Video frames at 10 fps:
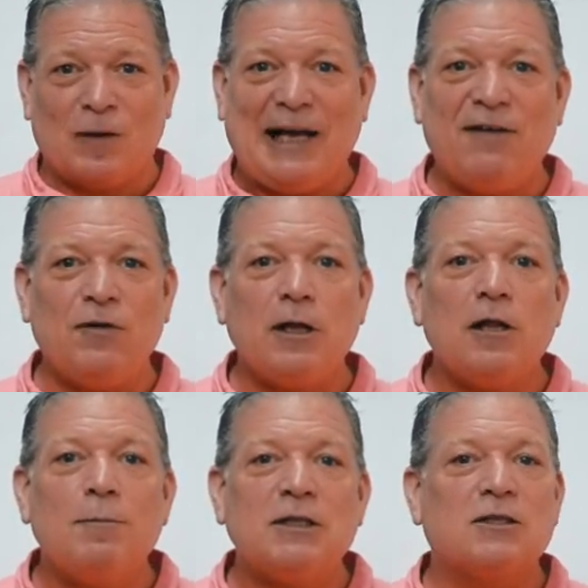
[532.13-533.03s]
Even
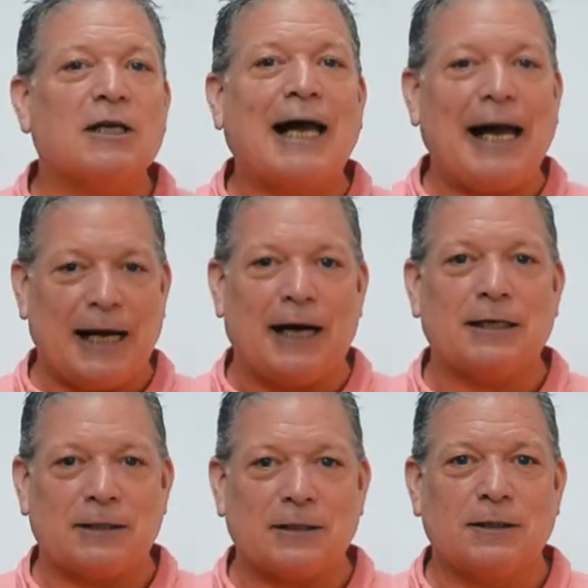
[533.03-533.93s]
in the midst of
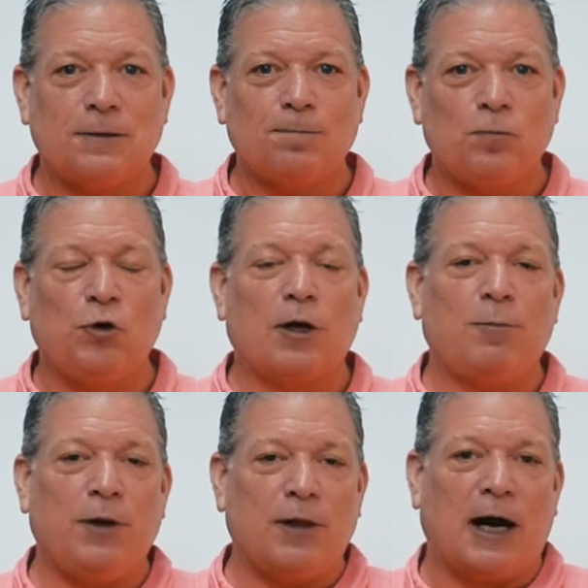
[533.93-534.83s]
chaos, you
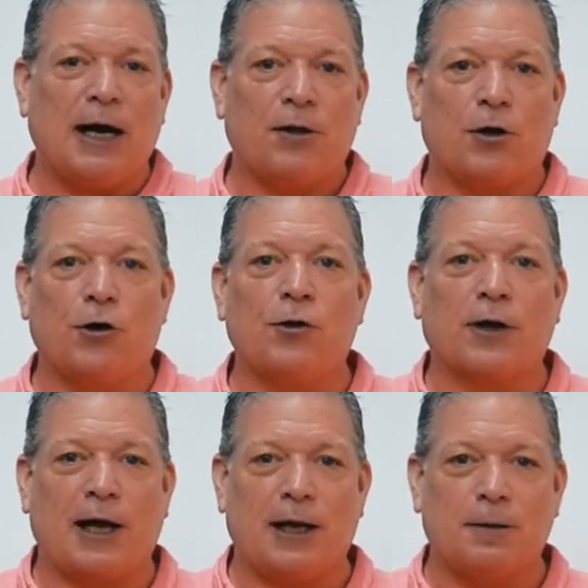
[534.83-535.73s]
can be the eye of the
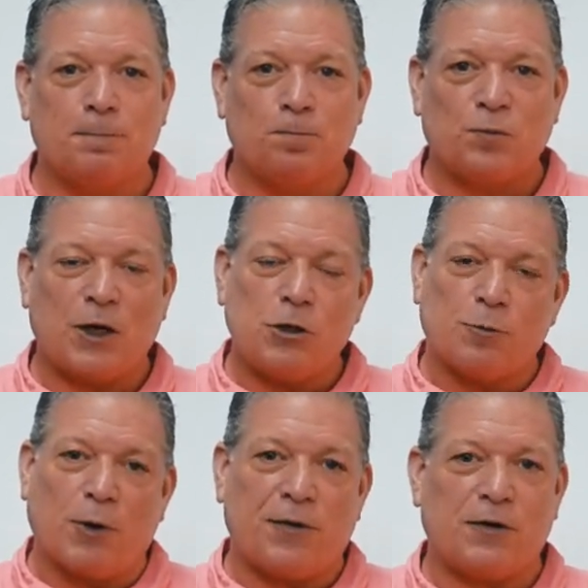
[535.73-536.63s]
hurricane, and
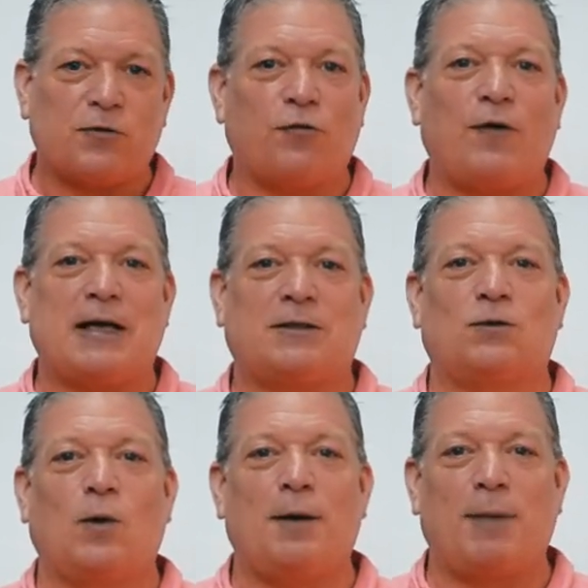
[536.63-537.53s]
your breath is the
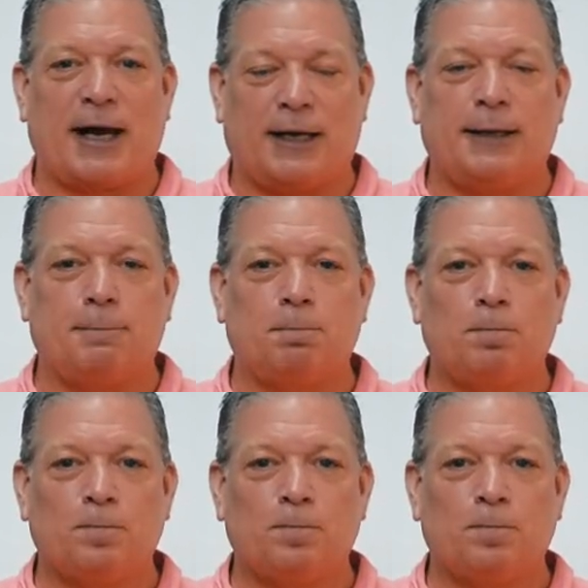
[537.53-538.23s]
fastest way back in.